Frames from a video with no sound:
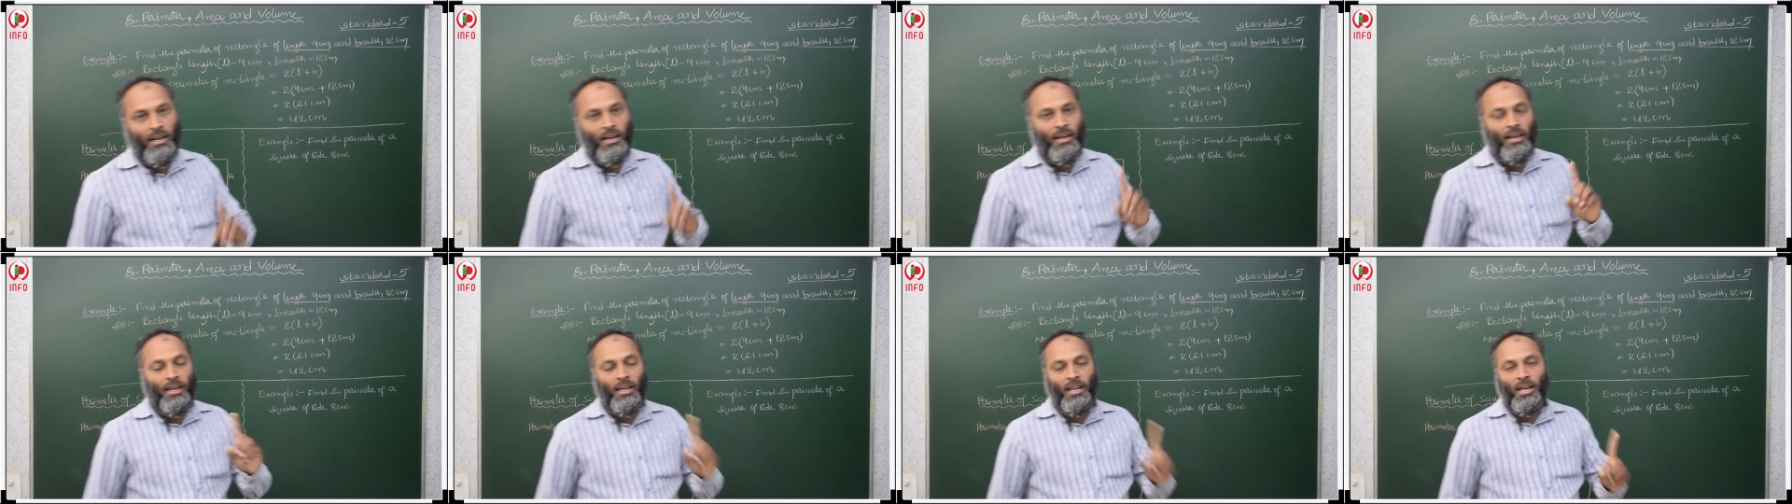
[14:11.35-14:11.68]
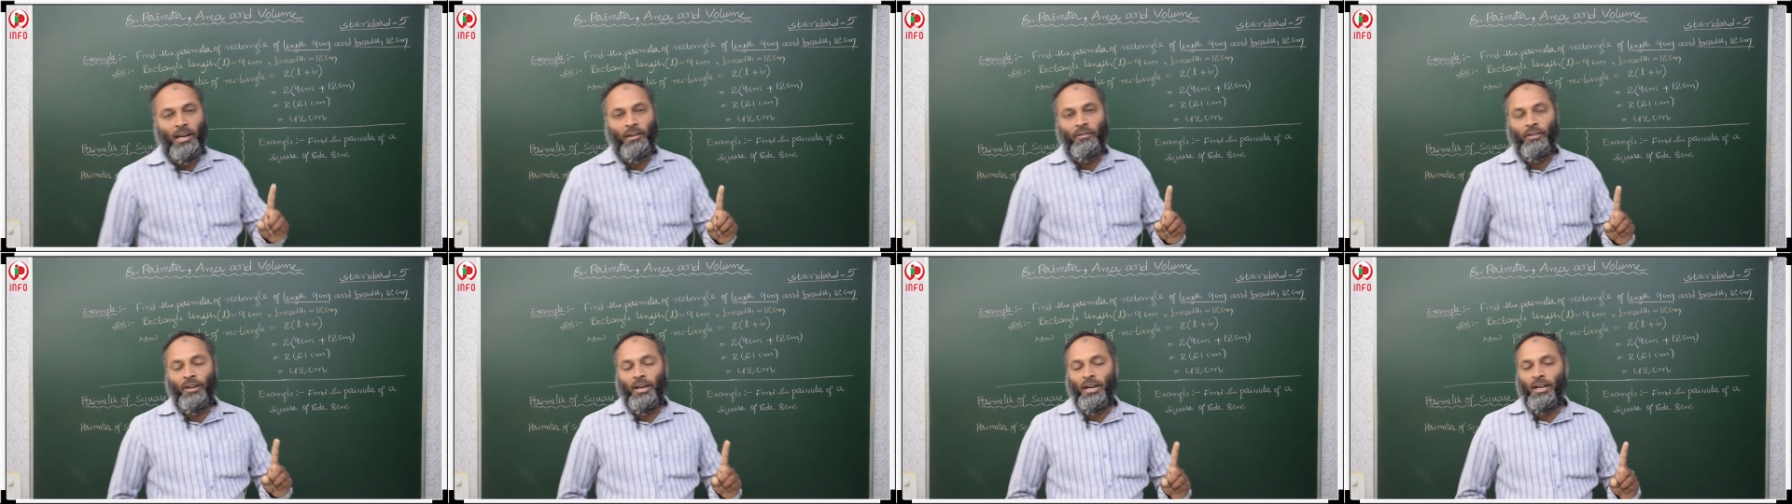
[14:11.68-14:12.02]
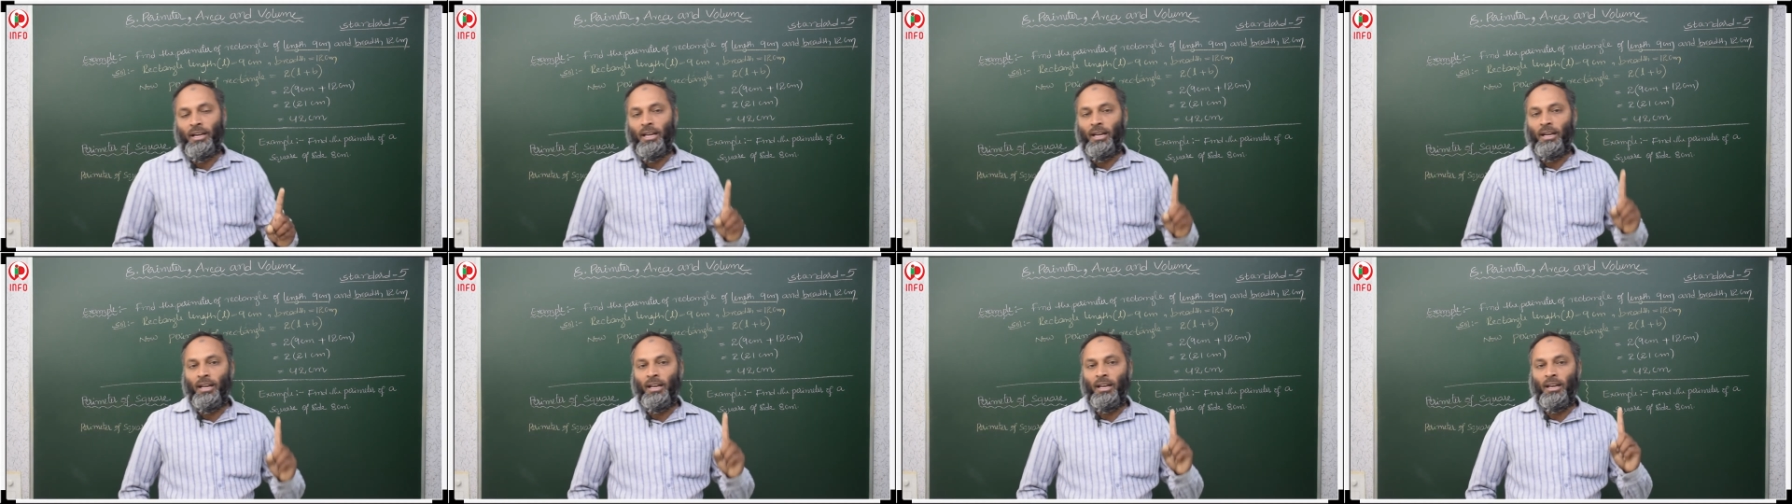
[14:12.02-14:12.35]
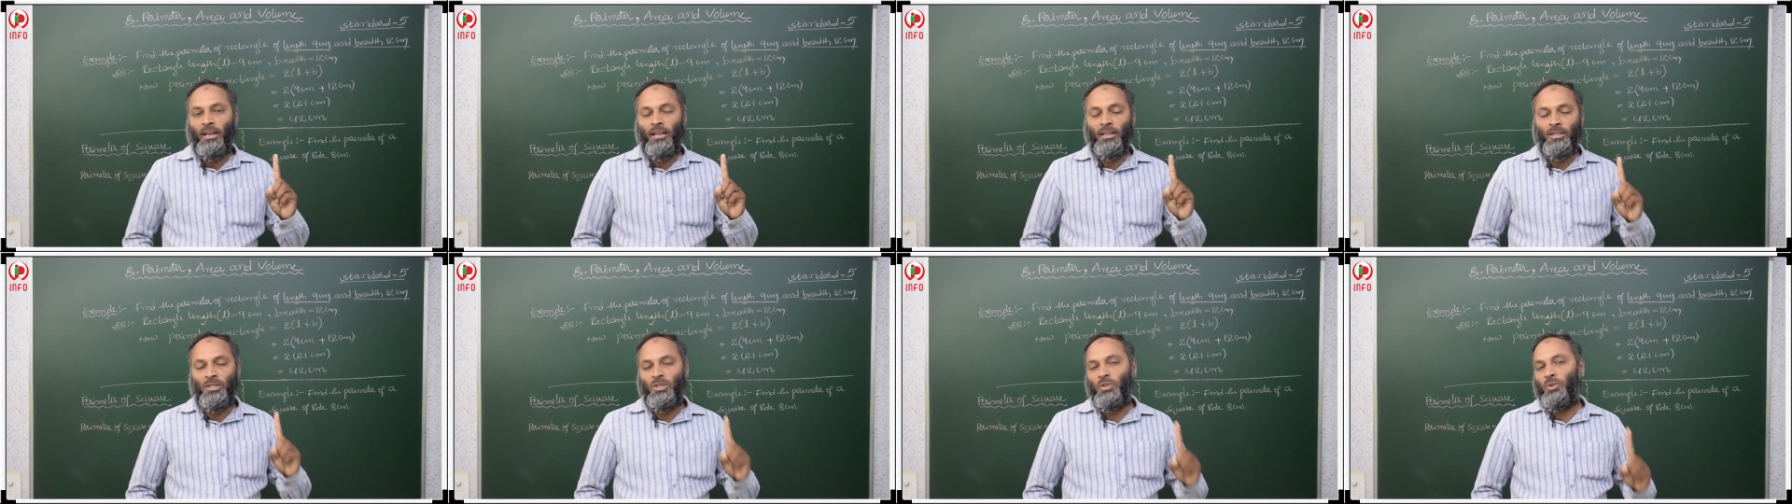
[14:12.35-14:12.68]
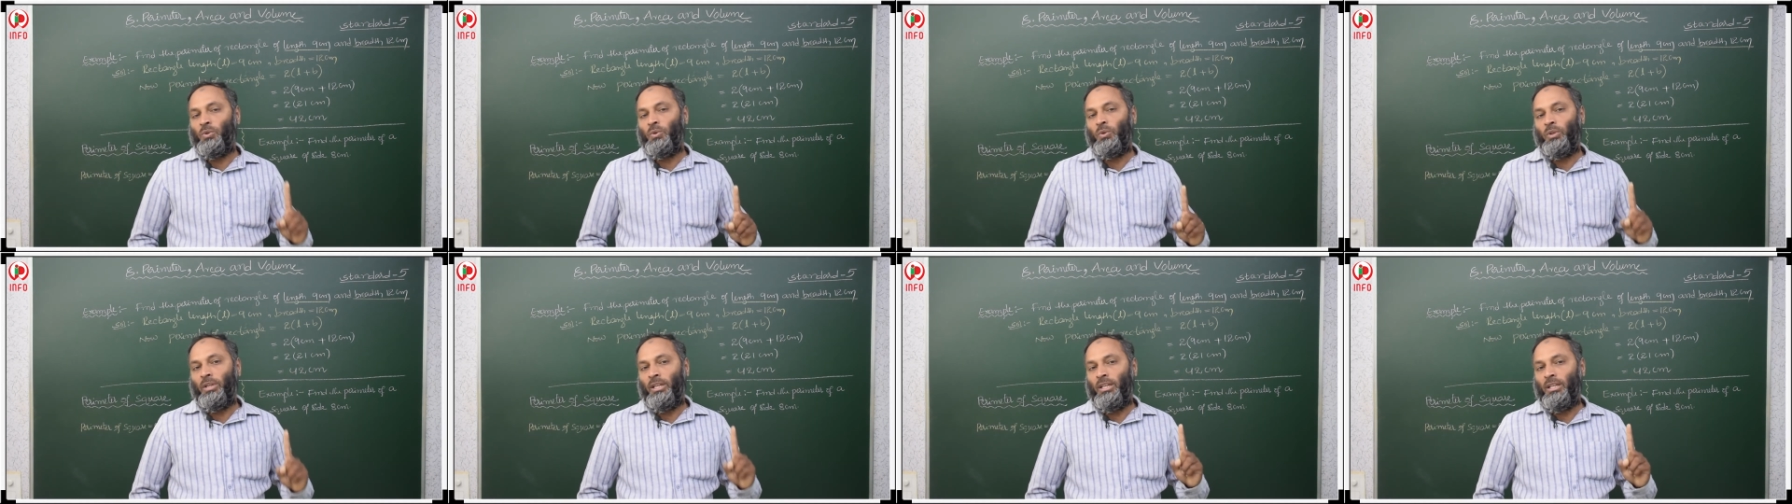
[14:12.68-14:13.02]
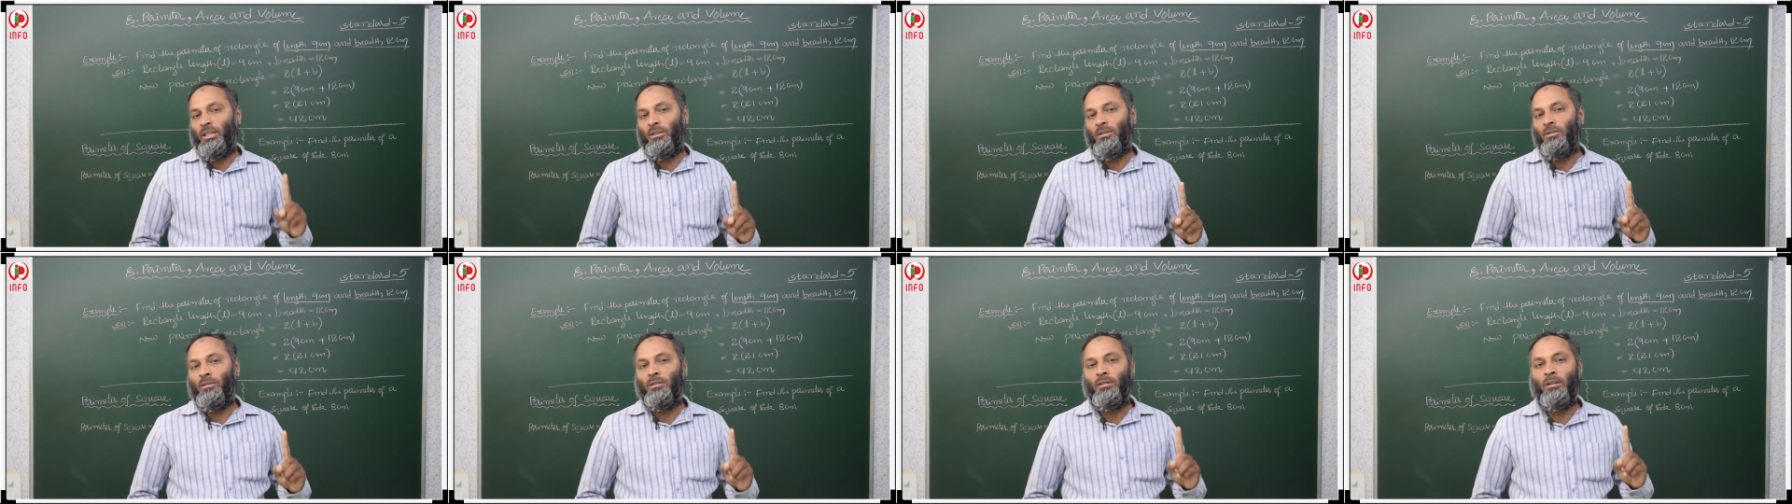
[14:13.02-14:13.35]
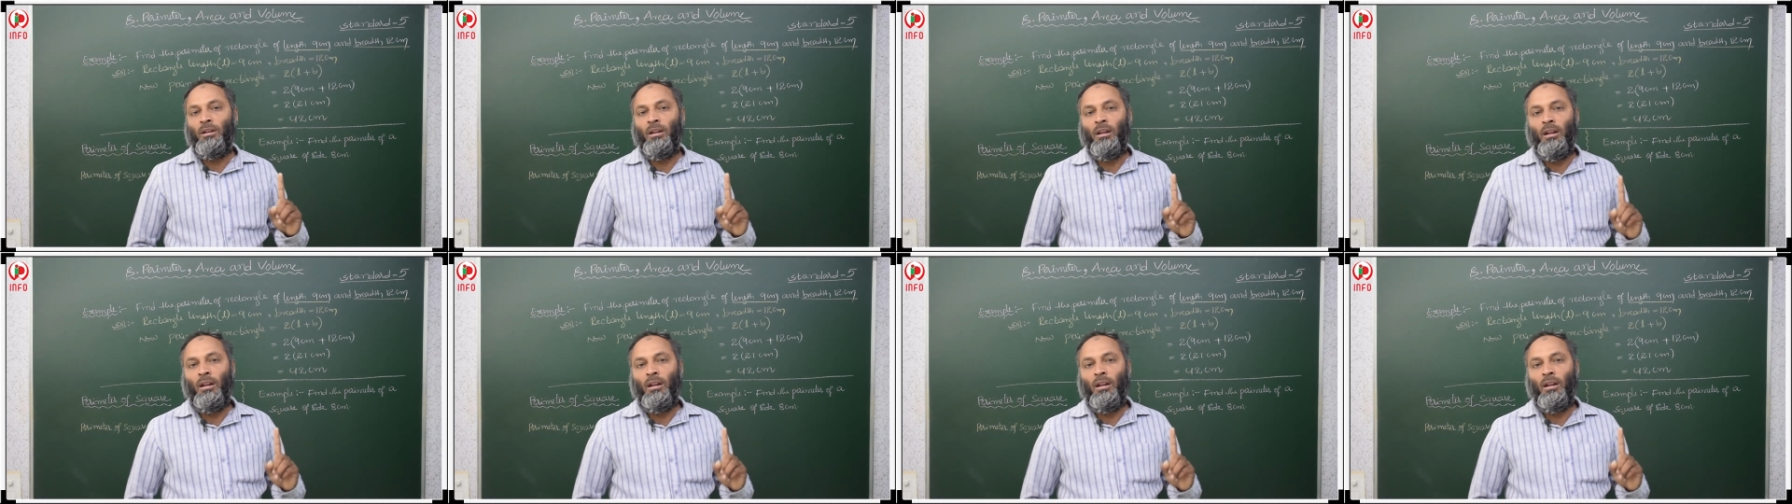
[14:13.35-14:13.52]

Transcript: Area of a rectangle 2 into